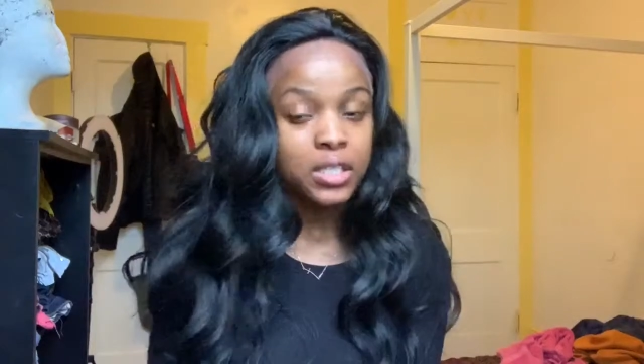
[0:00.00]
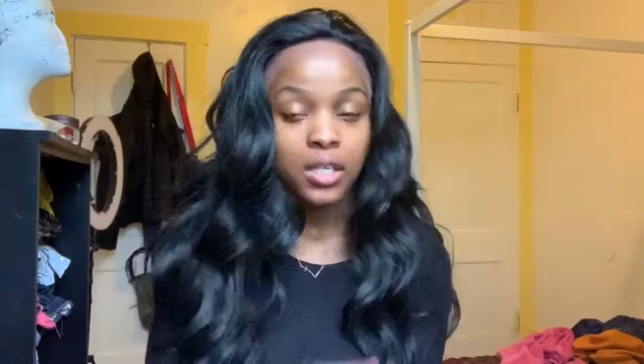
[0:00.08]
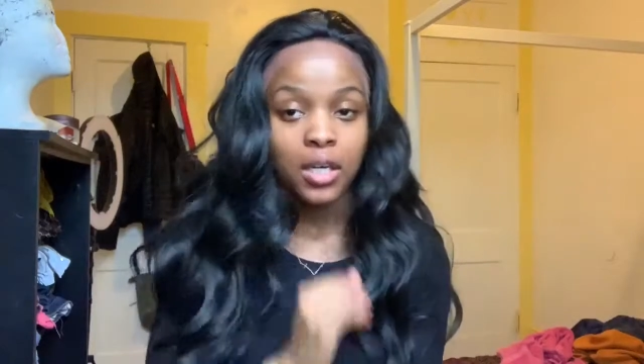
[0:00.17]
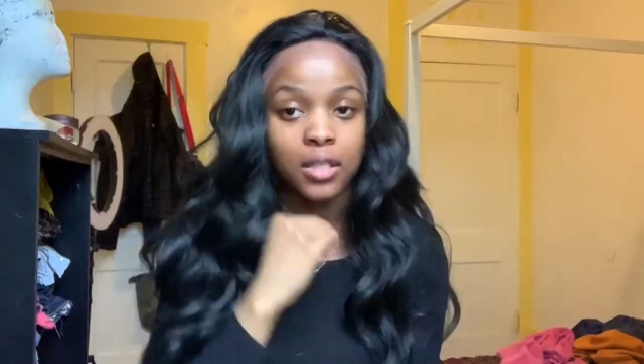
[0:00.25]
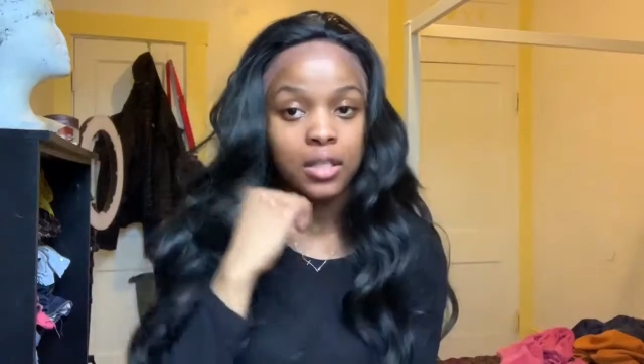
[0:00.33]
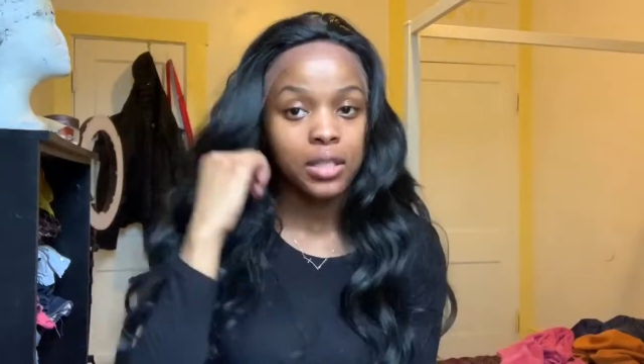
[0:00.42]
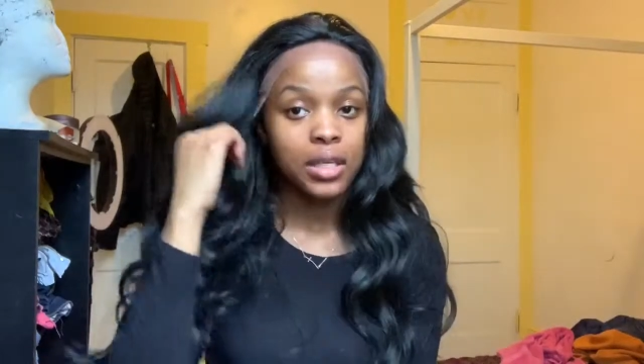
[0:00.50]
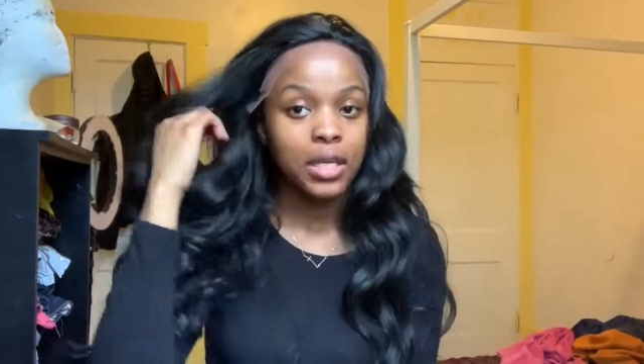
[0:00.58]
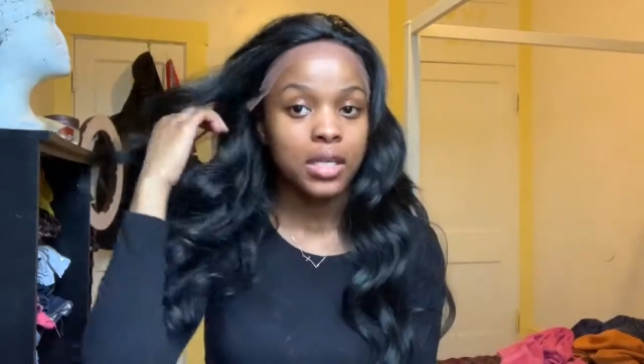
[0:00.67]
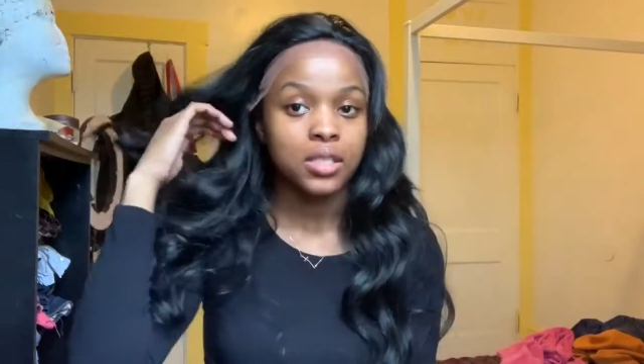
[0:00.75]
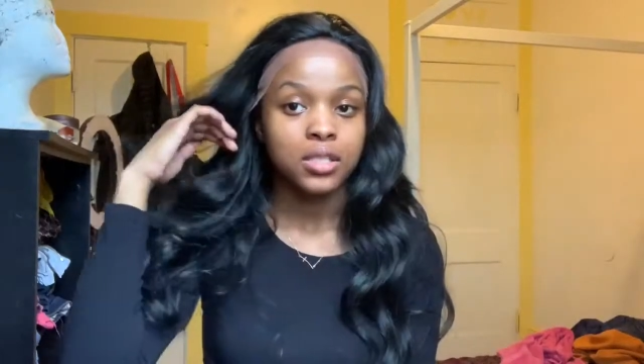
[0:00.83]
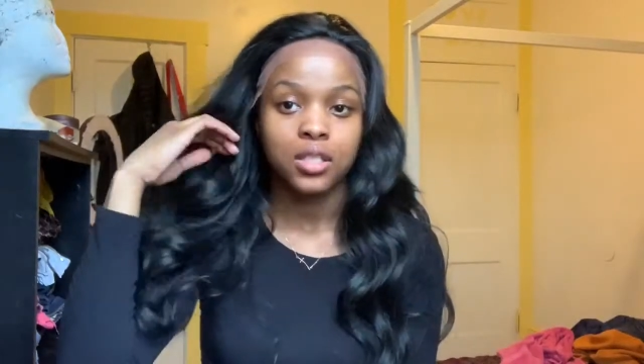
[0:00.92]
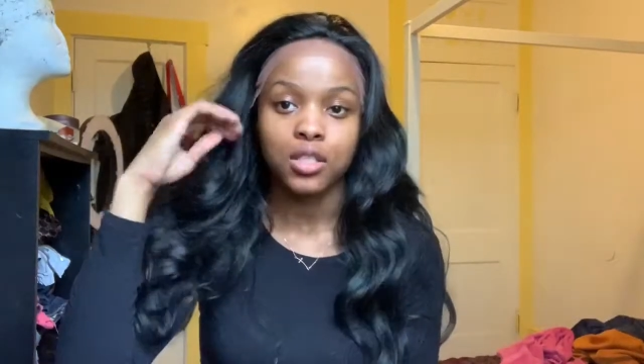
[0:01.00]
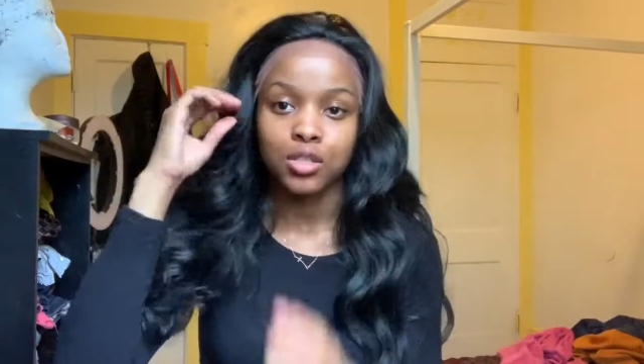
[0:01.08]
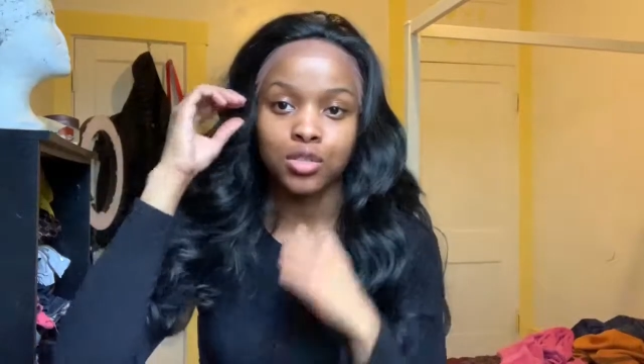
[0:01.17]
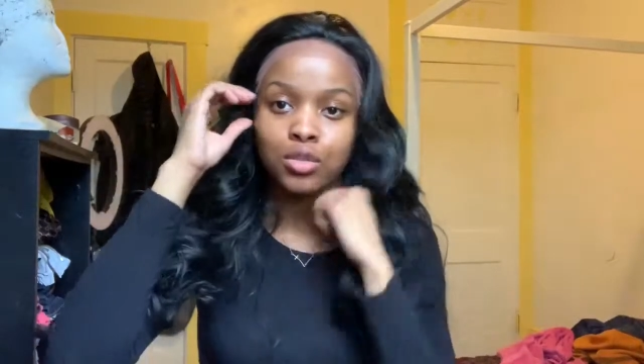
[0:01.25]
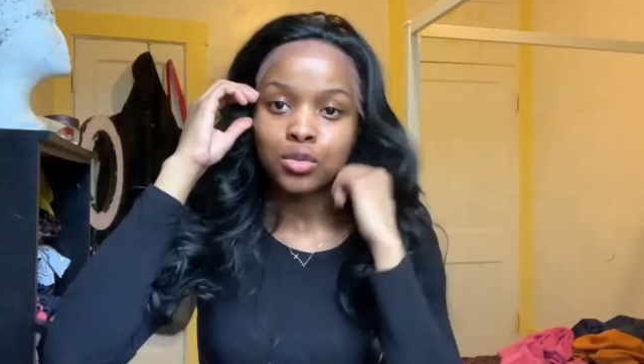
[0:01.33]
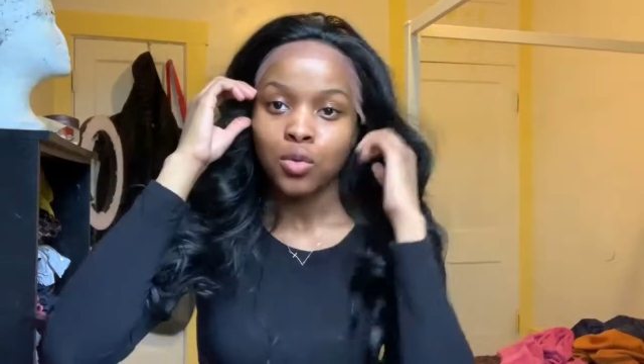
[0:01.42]
to cut the lace
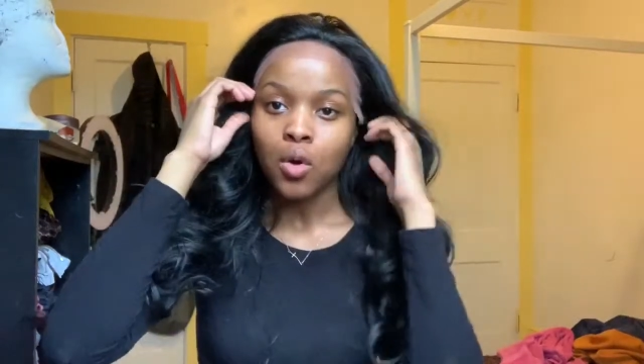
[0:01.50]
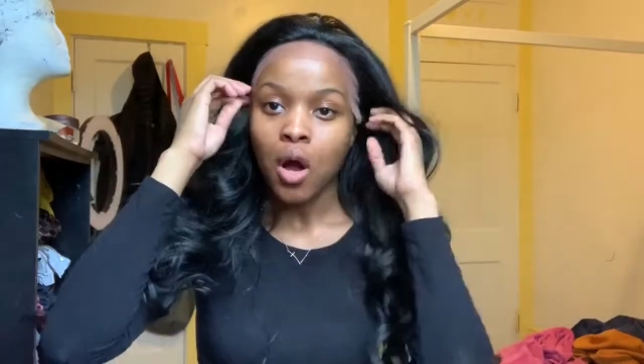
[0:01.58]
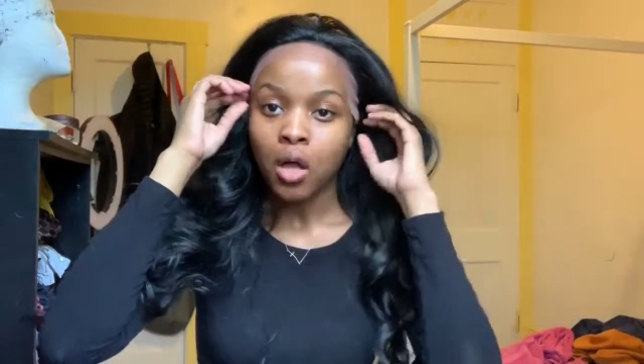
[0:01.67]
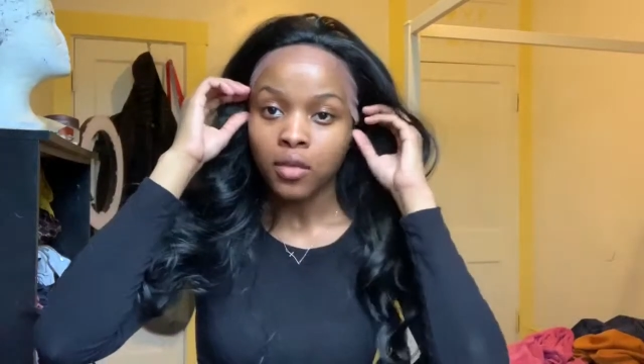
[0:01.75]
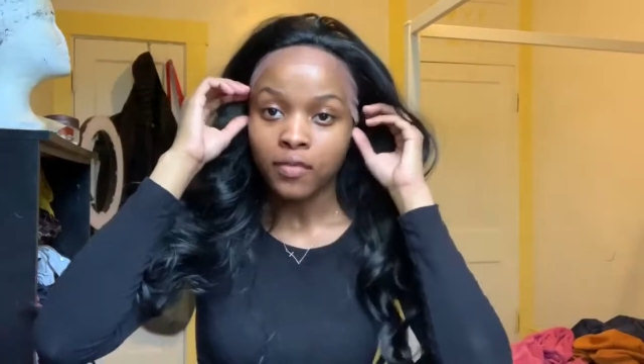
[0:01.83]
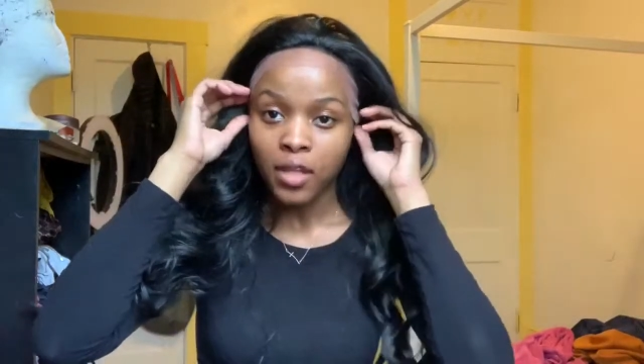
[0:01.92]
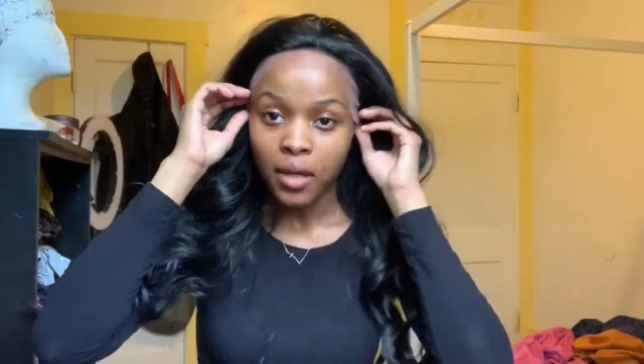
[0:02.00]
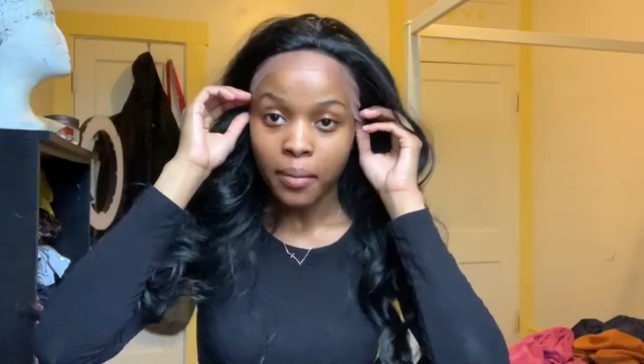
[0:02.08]
and do all of the